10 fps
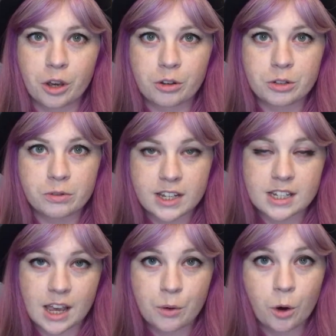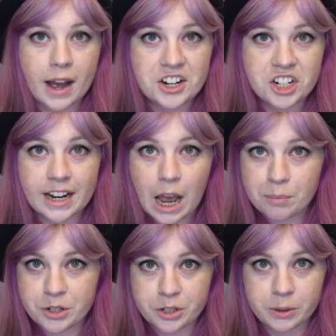go to investigate what actually
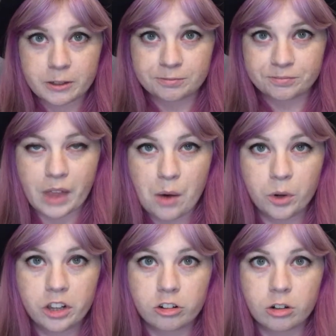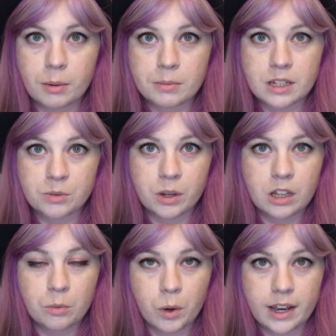happened to it. And one of the crew members is
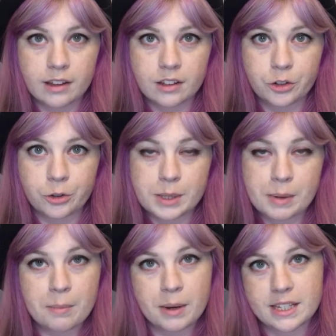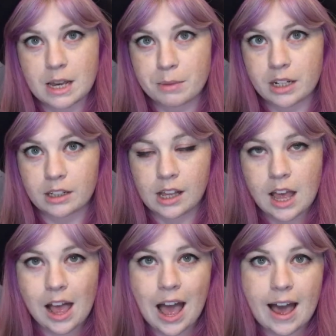William Weir, who is played by Sam Neill,
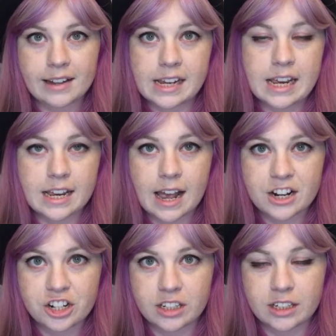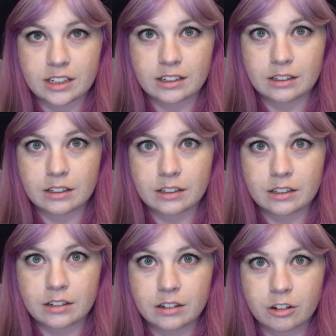and he actually
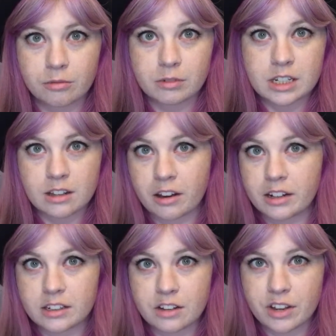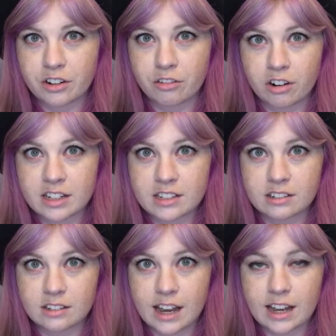designed Event
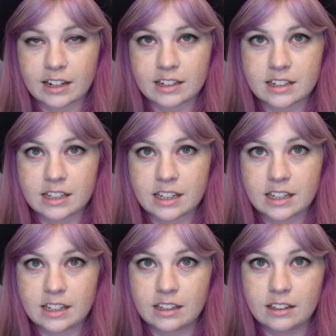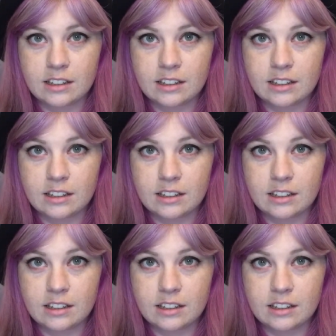Horizon and the